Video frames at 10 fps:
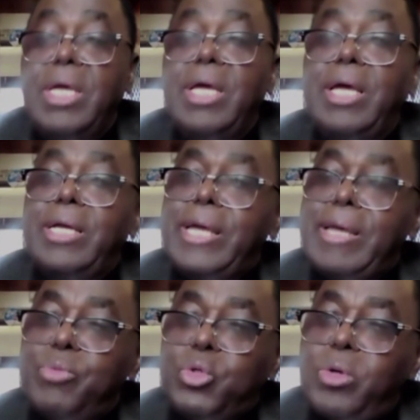And I
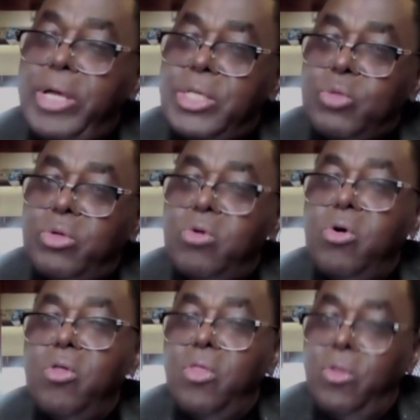am sure as we
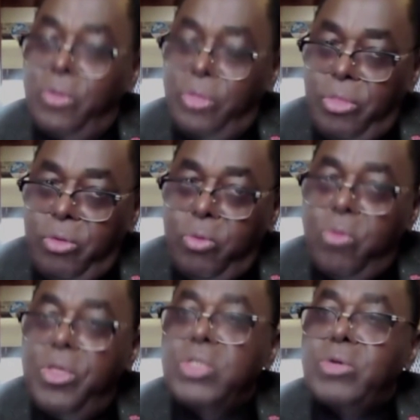go
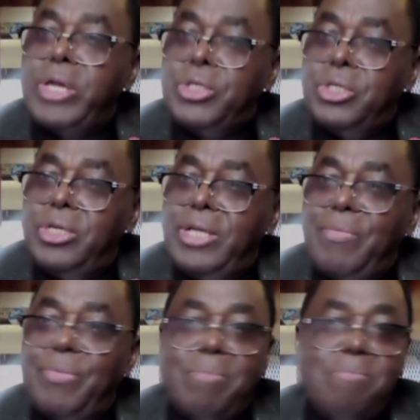through these
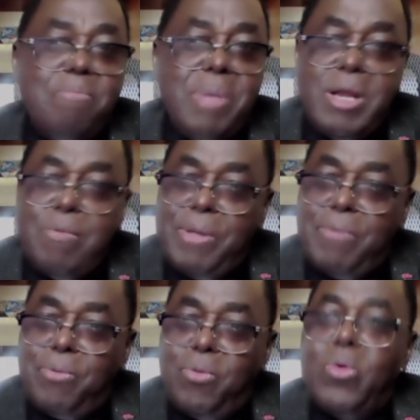criteria, many
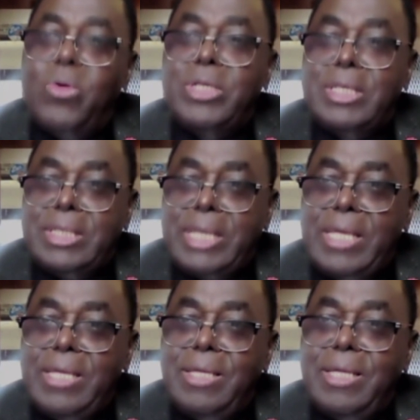people will
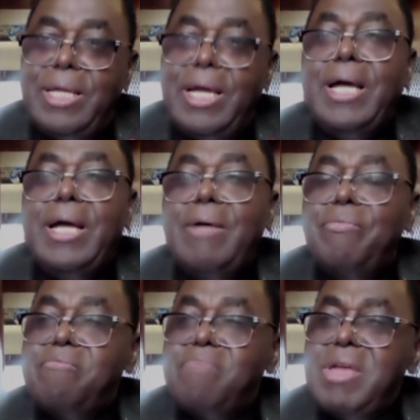say,
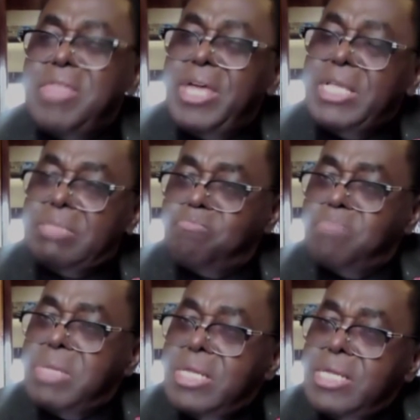either it's
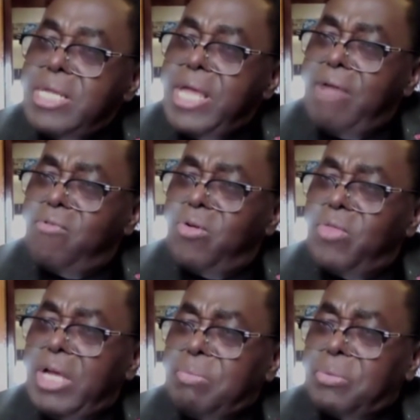me, I've got
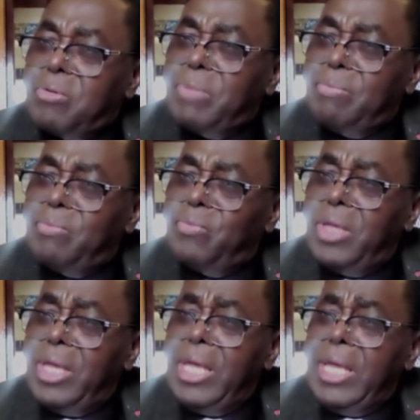that problem.
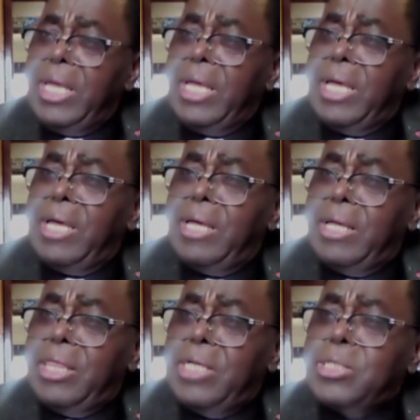
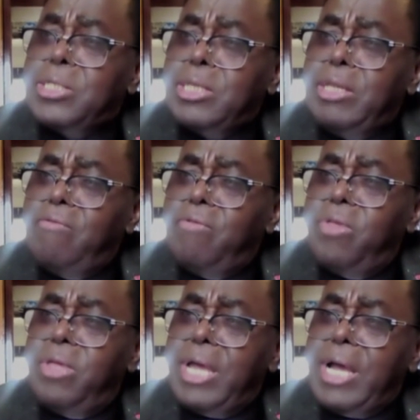That is if
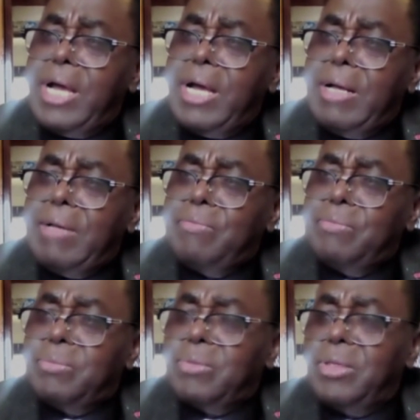they
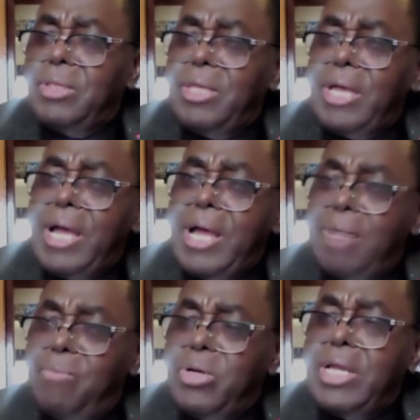are
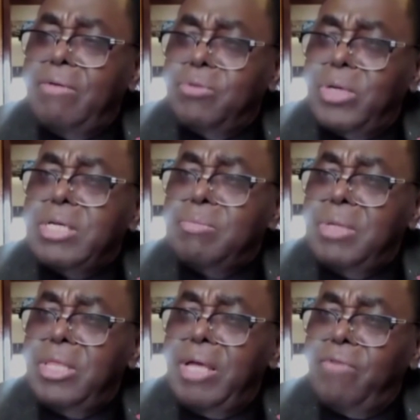humble enough to
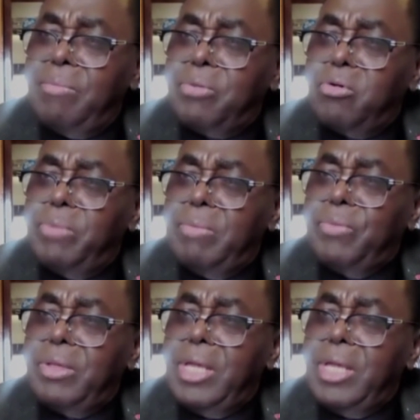admit they have a problem.